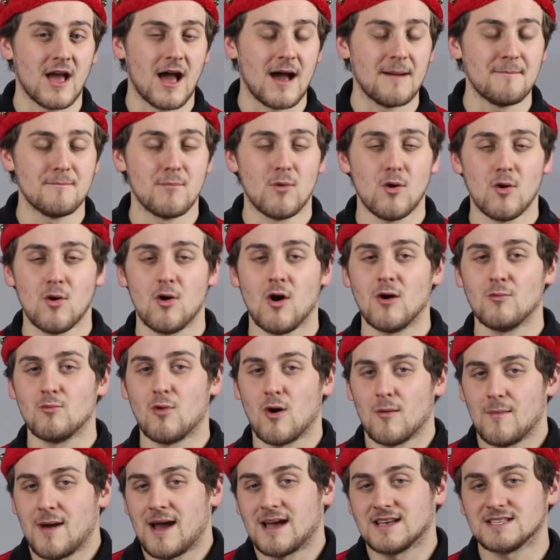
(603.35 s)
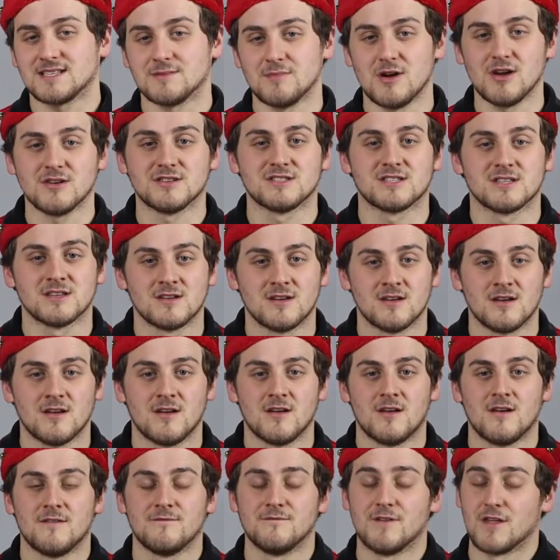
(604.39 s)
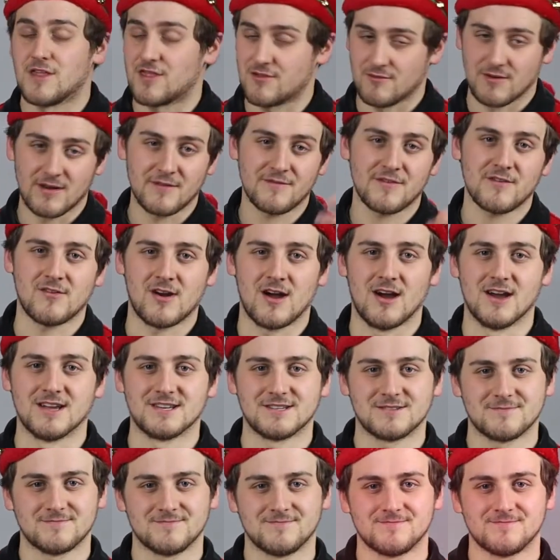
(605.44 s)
and more on what matters the most, the thrill of the ride.